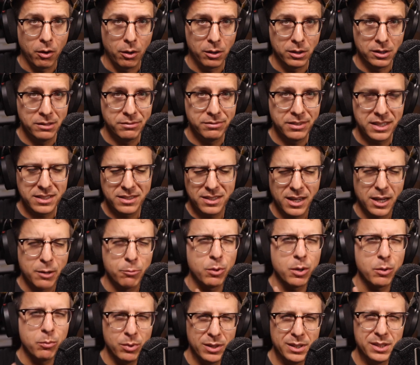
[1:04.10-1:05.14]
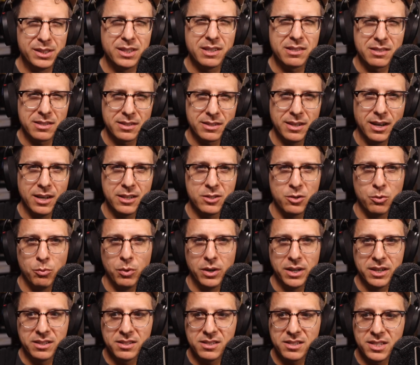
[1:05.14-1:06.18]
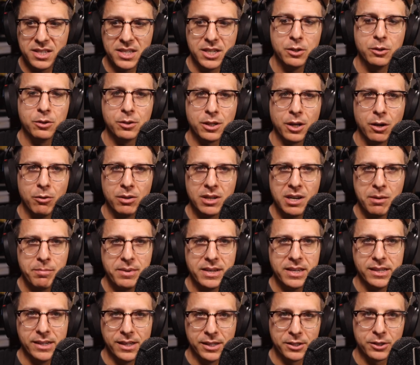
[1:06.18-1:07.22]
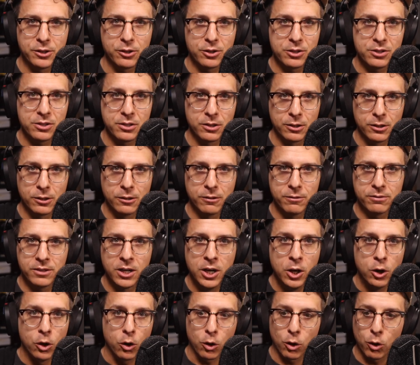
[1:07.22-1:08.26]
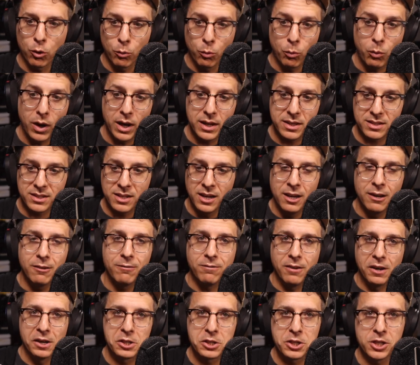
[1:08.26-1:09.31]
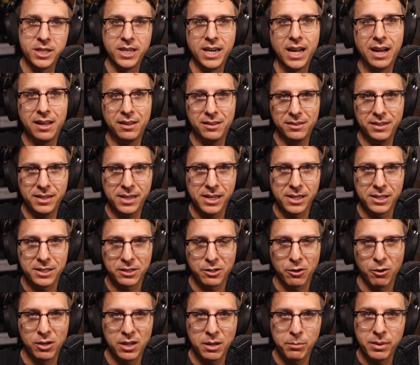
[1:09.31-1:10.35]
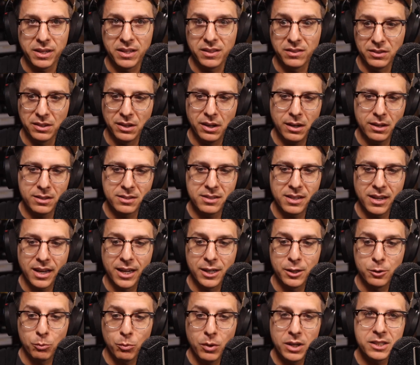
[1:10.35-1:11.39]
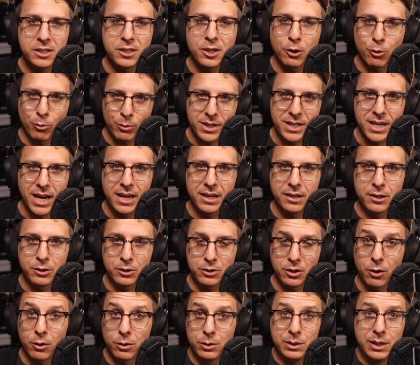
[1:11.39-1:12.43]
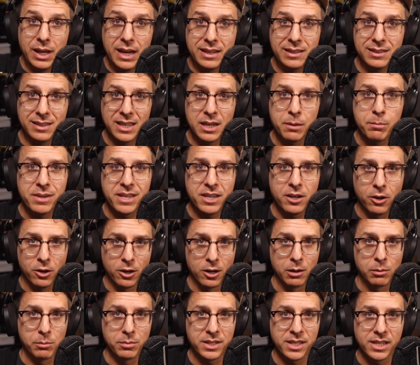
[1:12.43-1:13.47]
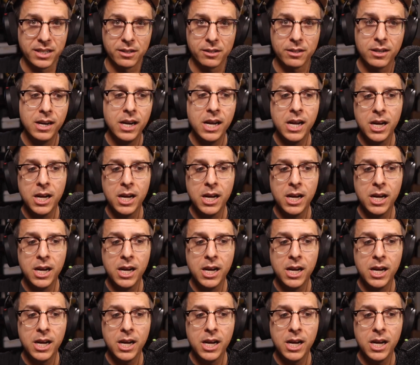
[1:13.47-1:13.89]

all of it. And we will discuss what is still going to be underserved or what functionality is going to be lost and what creators are likely to be harmed here.